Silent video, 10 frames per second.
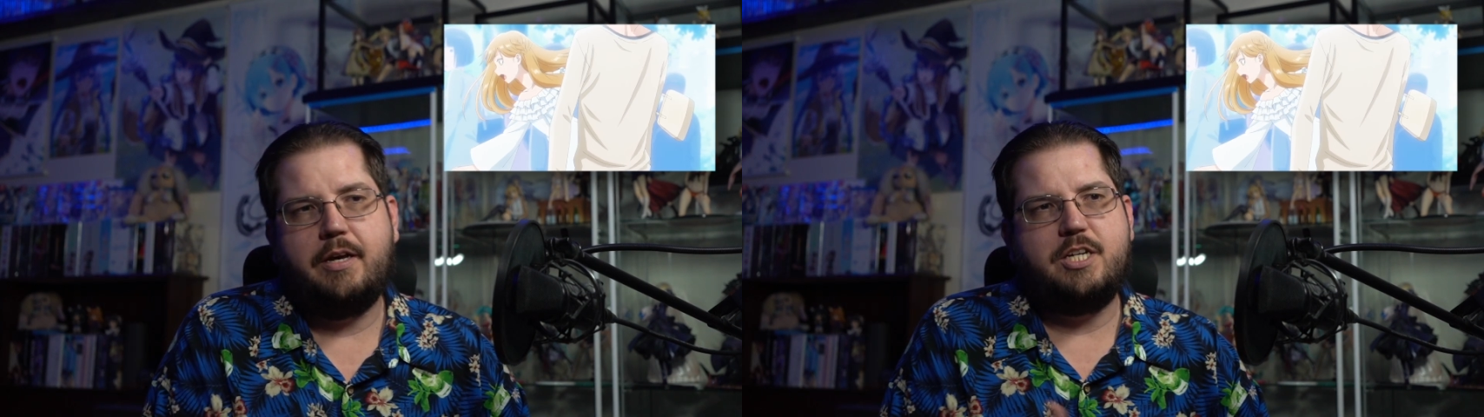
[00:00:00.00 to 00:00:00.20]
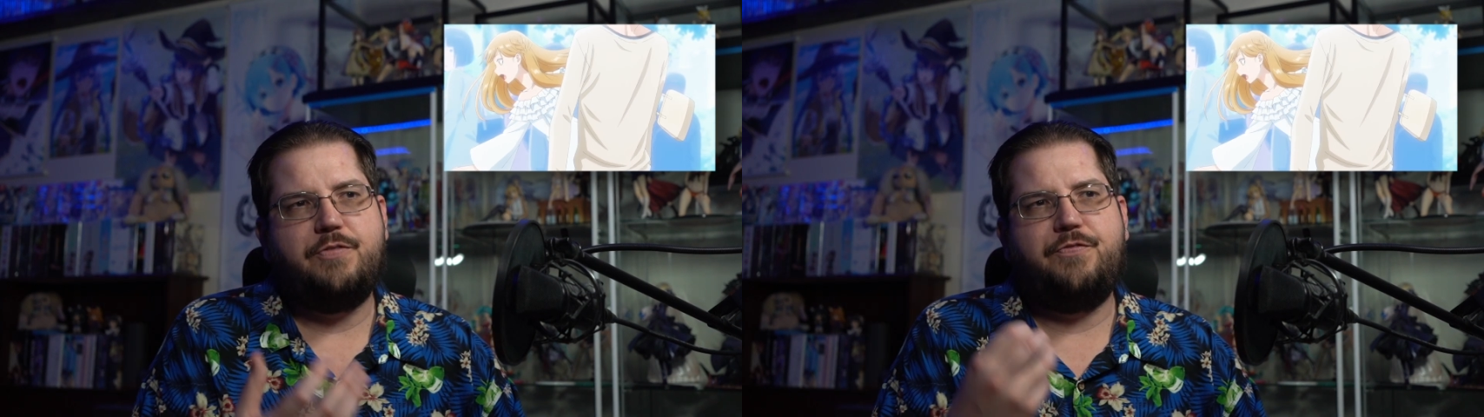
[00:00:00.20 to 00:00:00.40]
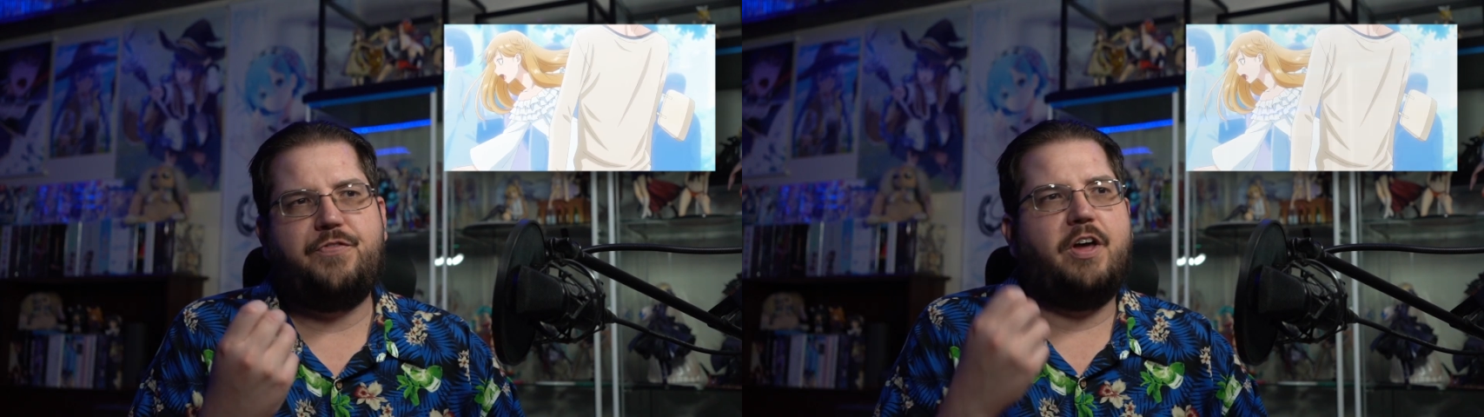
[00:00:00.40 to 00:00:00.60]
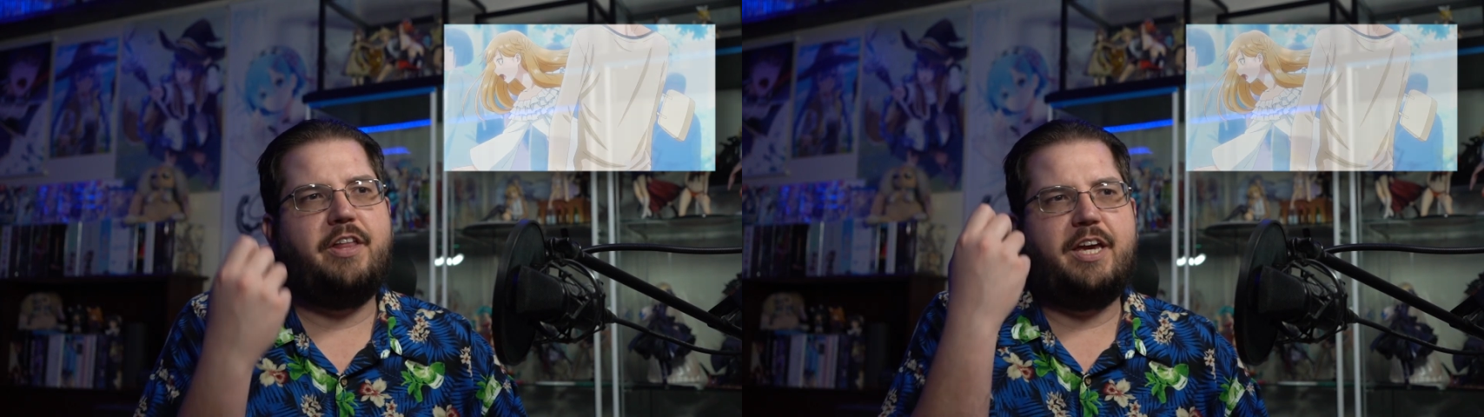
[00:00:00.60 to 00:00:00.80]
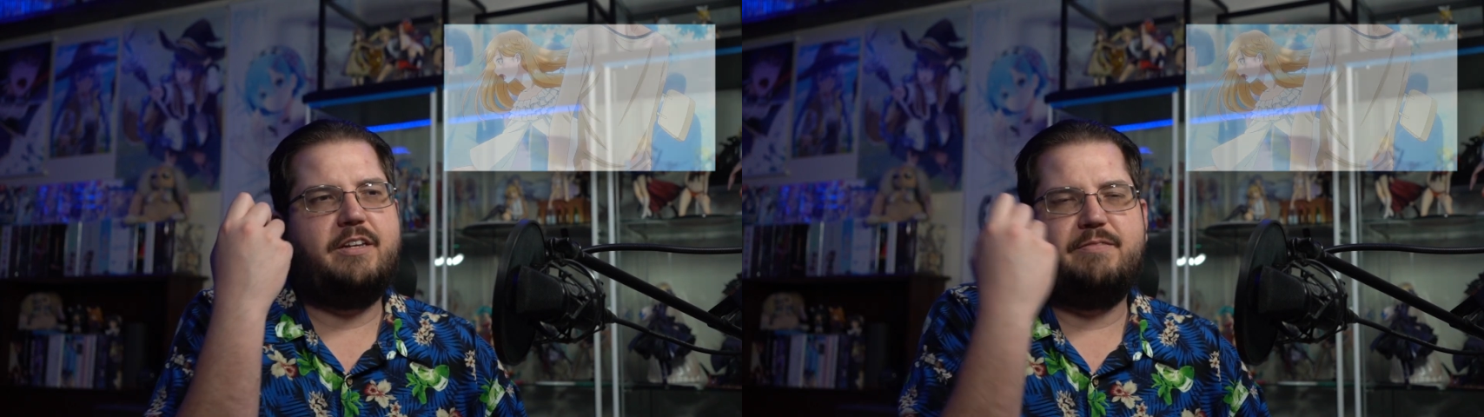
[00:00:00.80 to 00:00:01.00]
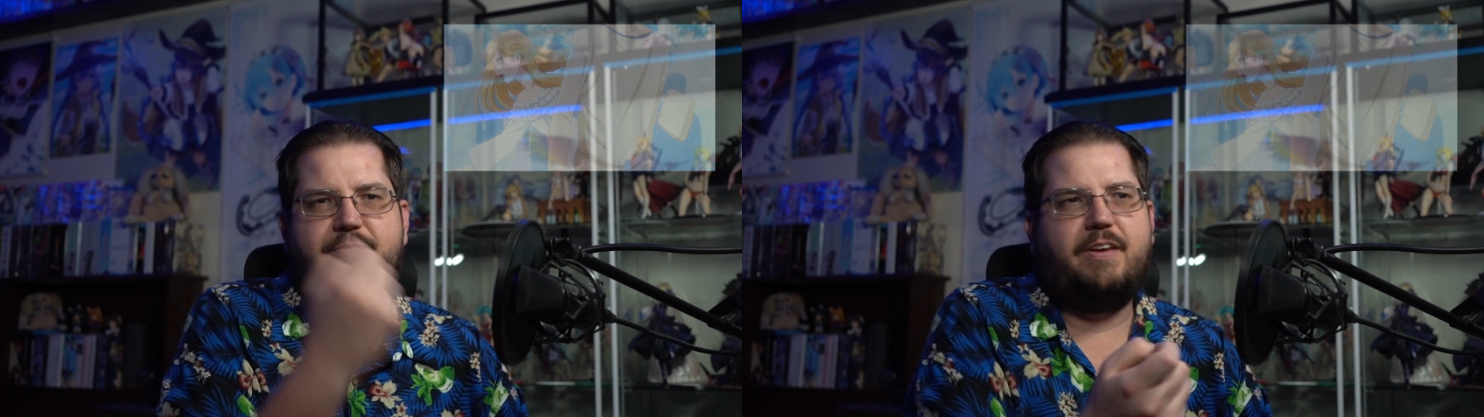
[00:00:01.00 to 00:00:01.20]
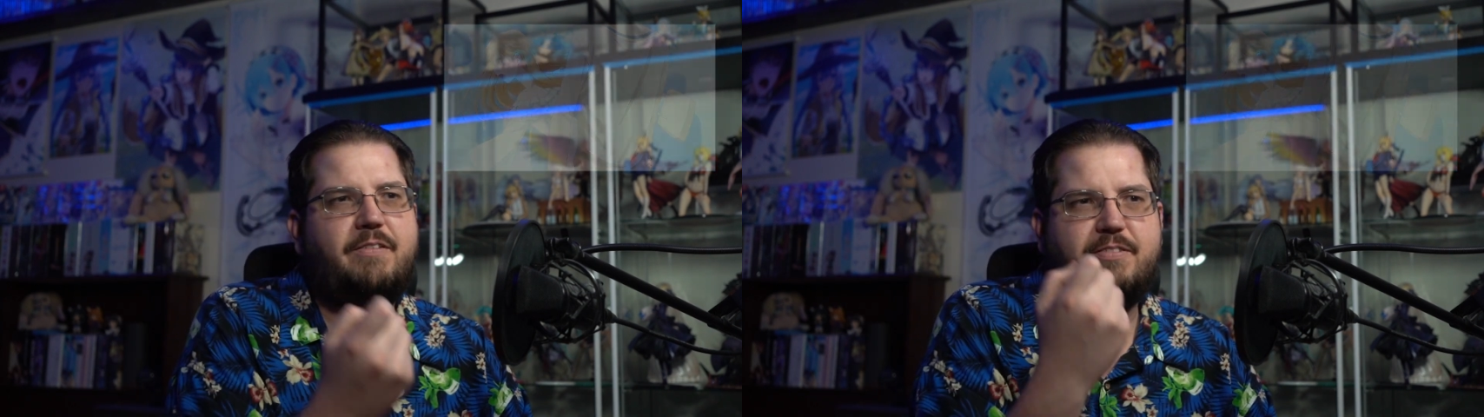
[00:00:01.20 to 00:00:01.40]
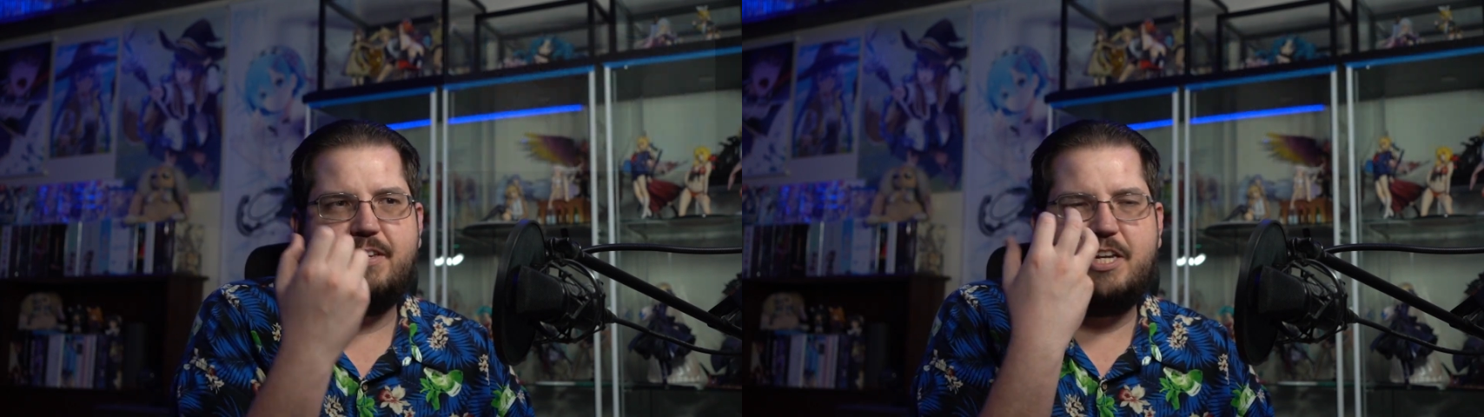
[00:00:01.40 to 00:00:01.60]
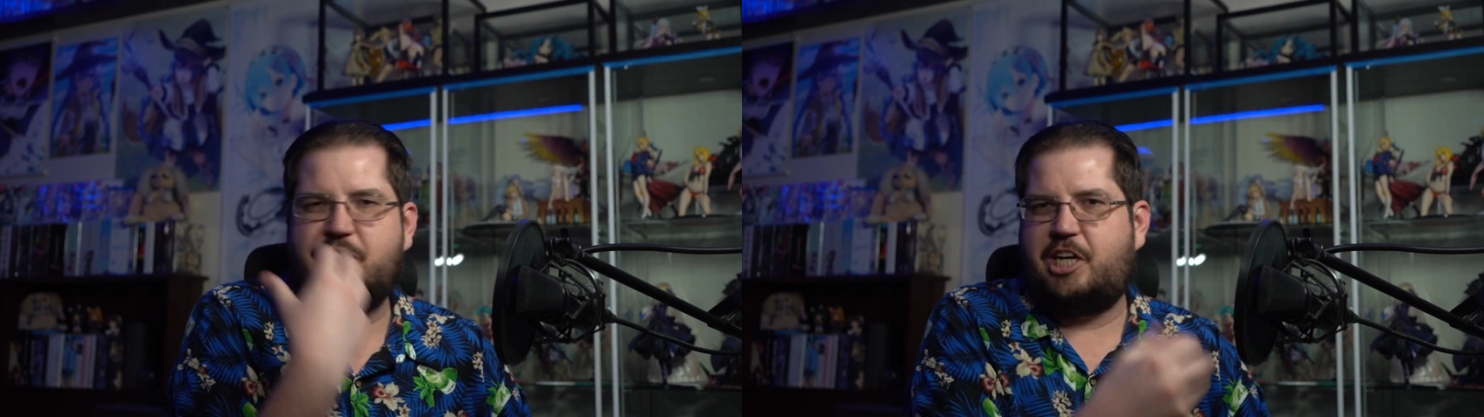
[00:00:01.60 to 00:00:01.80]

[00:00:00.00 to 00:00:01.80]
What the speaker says: I just felt like it is